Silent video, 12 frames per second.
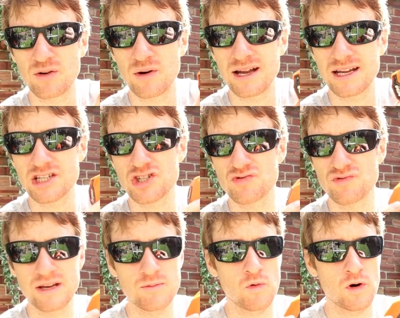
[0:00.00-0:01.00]
quite an
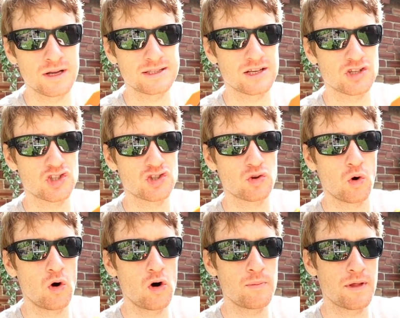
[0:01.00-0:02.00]
extreme one. It's a
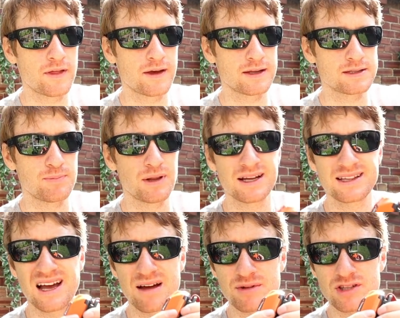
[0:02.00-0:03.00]
storm, I think it's a black
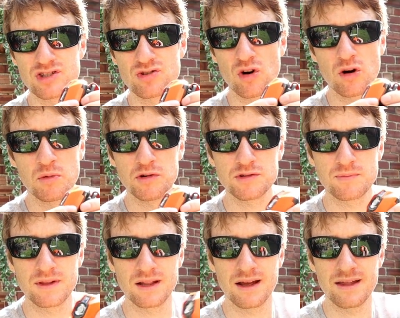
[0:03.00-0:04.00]
diamond storm or
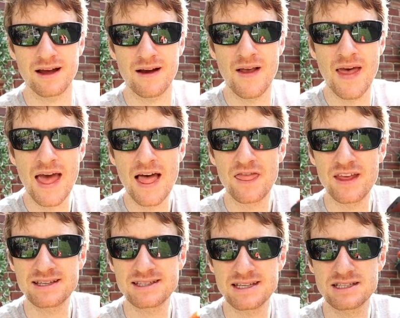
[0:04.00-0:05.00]
something like that.
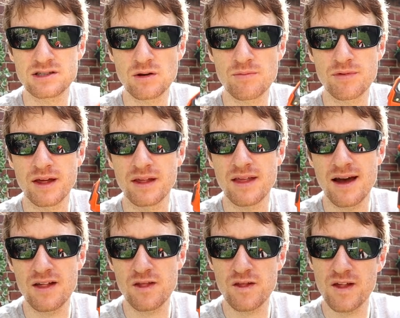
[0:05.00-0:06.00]
This is something that
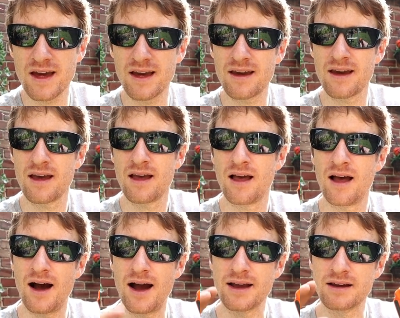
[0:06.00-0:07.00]
I think
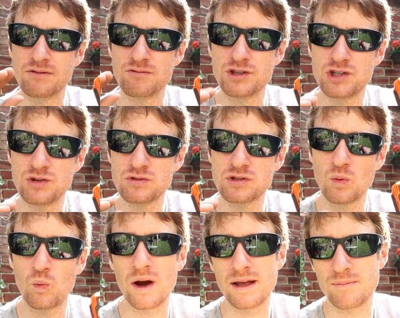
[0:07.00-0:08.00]
I can reduce the
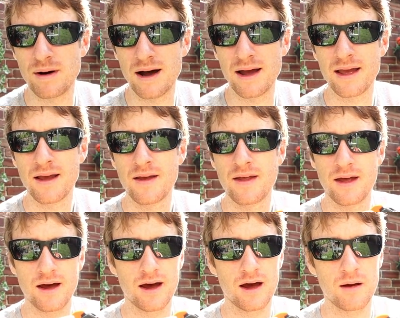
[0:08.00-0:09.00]
weight by
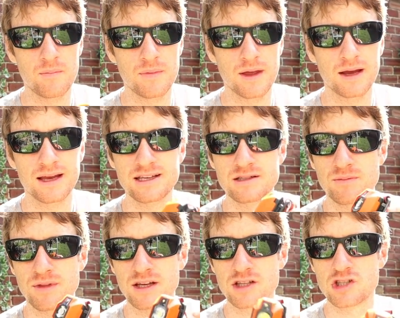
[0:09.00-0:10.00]
and get
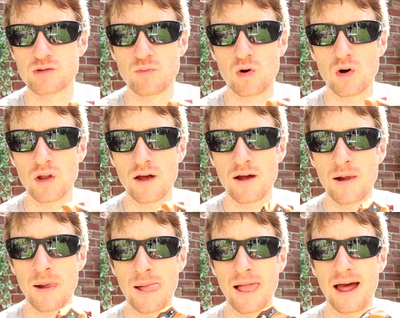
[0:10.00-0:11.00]
something smaller
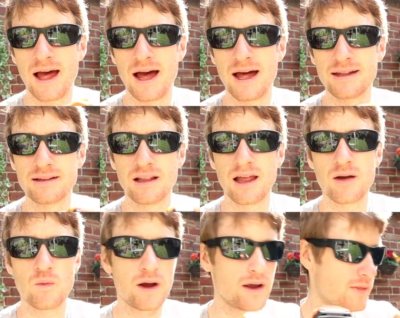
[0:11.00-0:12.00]
and
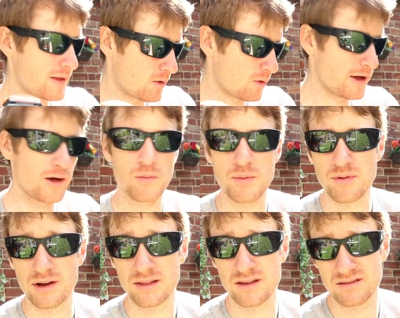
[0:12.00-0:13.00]
lightweight, and that will help me
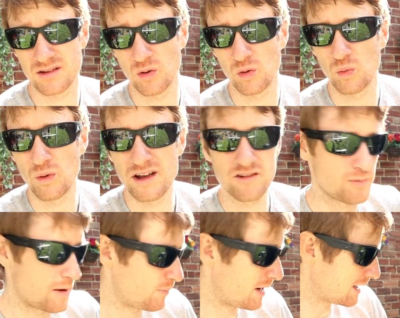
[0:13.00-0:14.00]
bring the total weight of
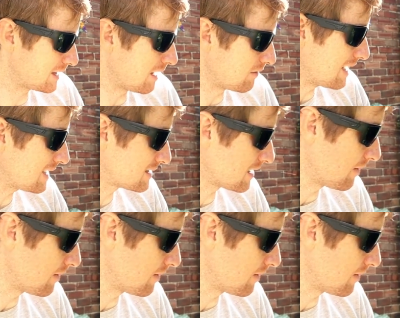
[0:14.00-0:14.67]
my pack down next